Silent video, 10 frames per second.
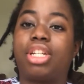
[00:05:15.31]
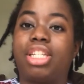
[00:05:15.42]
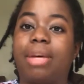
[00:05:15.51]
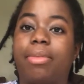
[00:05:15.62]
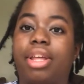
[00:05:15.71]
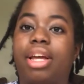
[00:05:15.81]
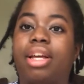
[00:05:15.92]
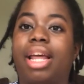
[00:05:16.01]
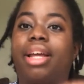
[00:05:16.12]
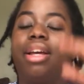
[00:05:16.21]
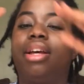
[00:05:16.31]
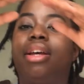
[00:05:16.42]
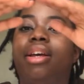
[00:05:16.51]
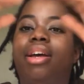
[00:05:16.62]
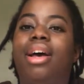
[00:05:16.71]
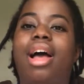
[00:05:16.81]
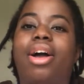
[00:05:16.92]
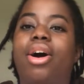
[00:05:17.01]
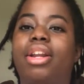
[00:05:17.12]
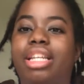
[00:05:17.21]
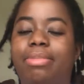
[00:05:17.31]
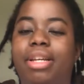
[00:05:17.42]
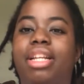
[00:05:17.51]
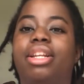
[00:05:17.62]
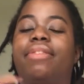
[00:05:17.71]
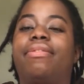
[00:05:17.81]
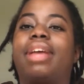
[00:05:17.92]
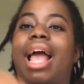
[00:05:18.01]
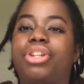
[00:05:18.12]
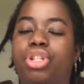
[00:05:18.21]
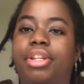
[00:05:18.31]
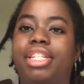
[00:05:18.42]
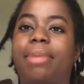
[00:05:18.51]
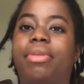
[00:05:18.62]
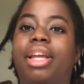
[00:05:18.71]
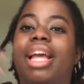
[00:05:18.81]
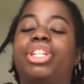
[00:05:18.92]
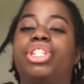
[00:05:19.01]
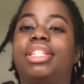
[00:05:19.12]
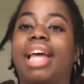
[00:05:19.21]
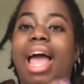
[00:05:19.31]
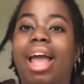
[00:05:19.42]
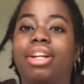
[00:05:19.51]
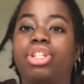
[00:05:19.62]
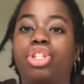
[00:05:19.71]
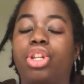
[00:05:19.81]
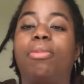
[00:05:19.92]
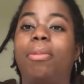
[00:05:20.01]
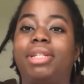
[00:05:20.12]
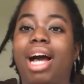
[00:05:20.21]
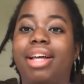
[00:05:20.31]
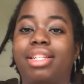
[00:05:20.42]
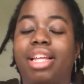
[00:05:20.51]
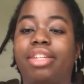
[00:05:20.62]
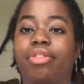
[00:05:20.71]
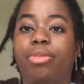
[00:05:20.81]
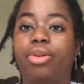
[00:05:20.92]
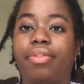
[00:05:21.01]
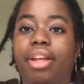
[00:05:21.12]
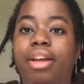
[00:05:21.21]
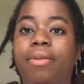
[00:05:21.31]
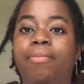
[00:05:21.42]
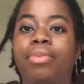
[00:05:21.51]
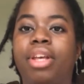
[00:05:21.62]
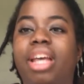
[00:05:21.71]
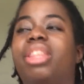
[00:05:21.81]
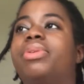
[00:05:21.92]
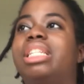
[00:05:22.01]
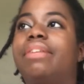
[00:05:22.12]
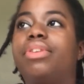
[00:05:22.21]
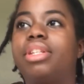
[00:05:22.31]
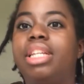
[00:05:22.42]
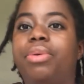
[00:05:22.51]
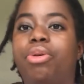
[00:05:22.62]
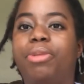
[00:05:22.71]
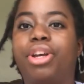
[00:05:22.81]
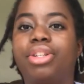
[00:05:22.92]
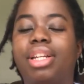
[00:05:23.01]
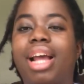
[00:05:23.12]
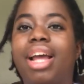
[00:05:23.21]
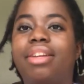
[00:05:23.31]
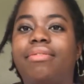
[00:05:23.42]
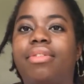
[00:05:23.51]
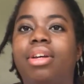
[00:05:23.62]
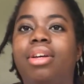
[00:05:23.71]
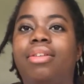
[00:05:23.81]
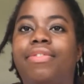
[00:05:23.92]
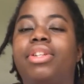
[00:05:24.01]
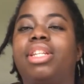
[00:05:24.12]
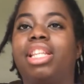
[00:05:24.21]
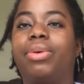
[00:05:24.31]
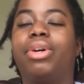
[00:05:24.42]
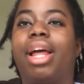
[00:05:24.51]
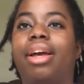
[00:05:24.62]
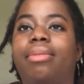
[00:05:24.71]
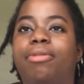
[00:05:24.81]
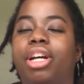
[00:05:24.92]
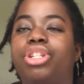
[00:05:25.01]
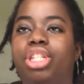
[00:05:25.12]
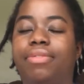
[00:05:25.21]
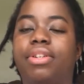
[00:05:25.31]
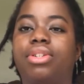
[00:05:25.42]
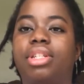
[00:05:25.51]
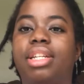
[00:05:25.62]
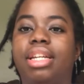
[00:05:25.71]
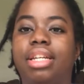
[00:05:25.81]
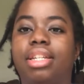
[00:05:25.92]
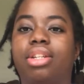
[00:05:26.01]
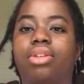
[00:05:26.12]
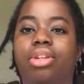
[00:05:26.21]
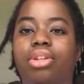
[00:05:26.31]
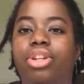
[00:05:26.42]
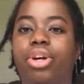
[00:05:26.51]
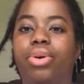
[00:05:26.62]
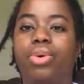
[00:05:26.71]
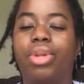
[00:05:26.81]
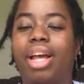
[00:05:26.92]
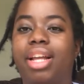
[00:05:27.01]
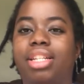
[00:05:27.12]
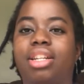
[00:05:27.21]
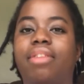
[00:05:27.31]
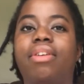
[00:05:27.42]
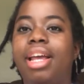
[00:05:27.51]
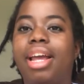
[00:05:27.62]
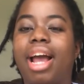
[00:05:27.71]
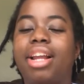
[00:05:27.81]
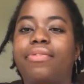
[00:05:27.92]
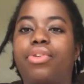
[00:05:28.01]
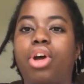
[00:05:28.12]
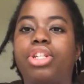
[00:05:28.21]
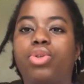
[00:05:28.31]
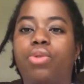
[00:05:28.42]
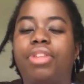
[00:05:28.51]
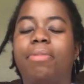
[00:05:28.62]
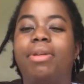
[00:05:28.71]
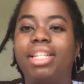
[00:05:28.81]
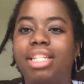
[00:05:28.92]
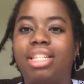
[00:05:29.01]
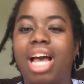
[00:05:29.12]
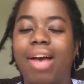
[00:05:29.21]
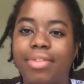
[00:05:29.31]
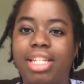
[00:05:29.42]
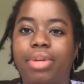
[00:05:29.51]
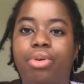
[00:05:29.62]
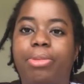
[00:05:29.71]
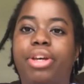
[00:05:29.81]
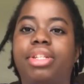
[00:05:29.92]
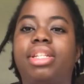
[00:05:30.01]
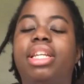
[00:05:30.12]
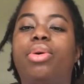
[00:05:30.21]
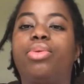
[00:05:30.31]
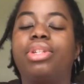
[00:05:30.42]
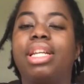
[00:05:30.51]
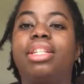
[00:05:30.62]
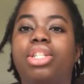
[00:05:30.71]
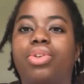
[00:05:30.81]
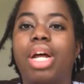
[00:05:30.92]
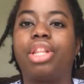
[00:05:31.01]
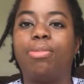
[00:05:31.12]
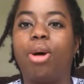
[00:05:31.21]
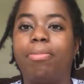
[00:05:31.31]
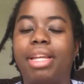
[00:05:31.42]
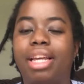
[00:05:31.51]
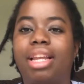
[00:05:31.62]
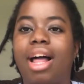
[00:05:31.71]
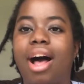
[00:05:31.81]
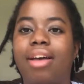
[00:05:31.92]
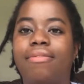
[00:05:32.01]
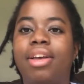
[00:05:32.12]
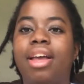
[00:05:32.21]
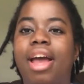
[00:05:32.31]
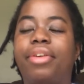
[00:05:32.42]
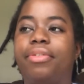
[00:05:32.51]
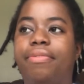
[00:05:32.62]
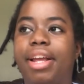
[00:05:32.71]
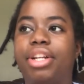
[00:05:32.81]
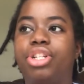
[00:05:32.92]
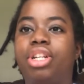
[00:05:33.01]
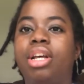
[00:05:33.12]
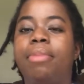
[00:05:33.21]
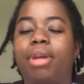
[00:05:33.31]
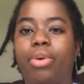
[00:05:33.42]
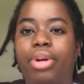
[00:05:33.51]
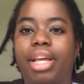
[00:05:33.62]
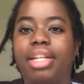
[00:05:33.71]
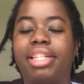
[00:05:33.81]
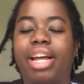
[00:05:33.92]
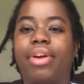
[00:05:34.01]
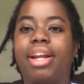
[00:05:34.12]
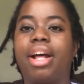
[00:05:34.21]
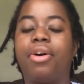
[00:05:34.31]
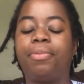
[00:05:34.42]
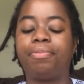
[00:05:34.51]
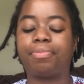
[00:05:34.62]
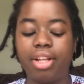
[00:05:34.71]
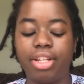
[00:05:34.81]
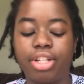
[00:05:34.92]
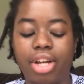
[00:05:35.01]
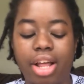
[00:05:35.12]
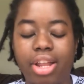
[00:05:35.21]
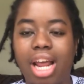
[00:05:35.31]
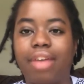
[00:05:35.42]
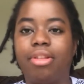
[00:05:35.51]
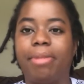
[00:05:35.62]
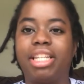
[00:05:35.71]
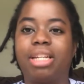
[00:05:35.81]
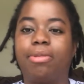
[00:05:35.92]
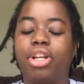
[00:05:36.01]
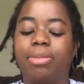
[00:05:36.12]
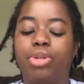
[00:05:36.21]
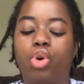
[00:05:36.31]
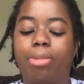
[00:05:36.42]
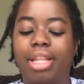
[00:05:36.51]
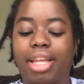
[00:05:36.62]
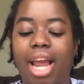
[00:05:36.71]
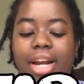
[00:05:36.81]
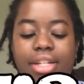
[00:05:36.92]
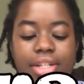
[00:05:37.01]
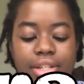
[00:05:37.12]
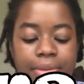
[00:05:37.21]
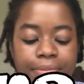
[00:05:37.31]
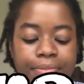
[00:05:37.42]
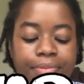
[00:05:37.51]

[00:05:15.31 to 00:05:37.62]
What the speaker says: on something. Like, I can't explain it. It catches on something, and she's hanged. So the mom dies at the end of the movie. And there was never a sequel because it kind of, firstly, there were like production difficulties and, you know, all that kind of stuff. It kind of crossed off the ability to have a sequel because the sequel centers around the mom being alive and revenge. But I won't get into that right now. So now that I have the basic plot, I'm going to talk about the characters.